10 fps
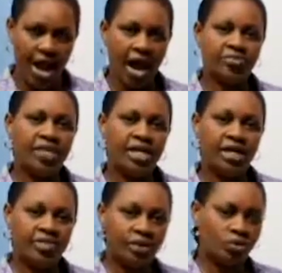After
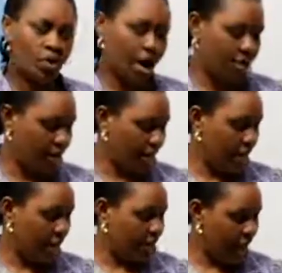giving to Kari,
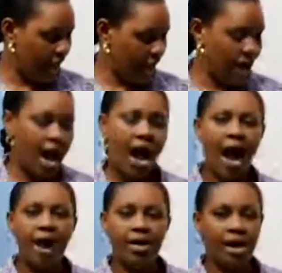then
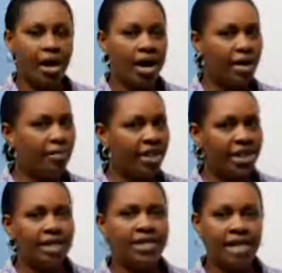her, her
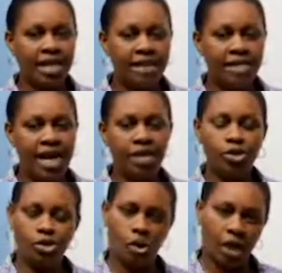mother takes the
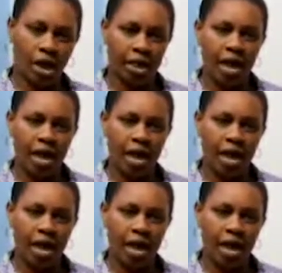chocolate.